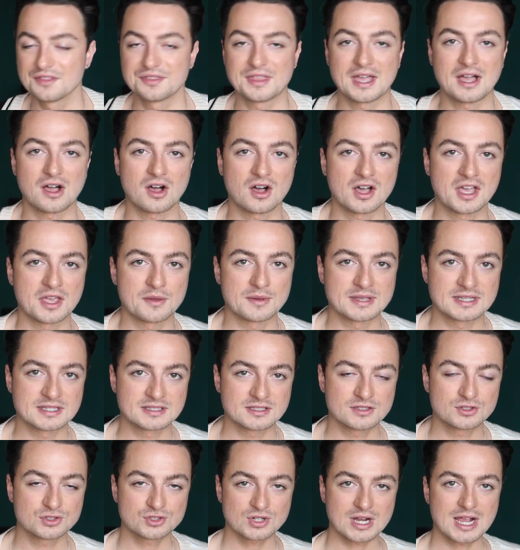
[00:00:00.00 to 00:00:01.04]
that
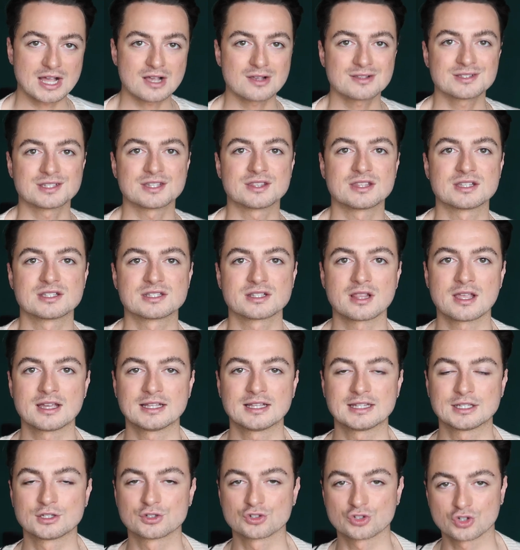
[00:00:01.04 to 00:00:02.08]
high-waisted trouser, the
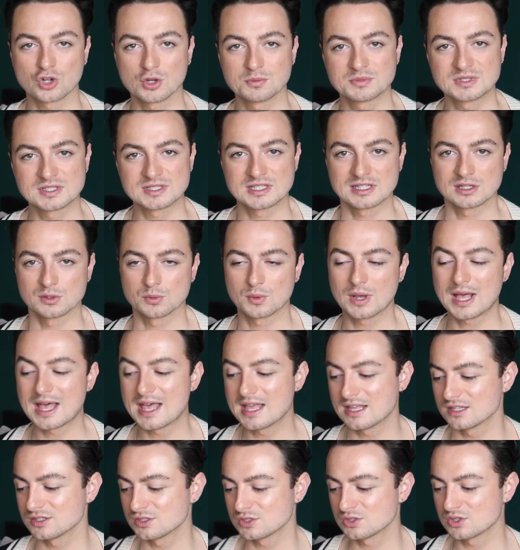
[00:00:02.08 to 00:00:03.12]
slightly cropped silhouette.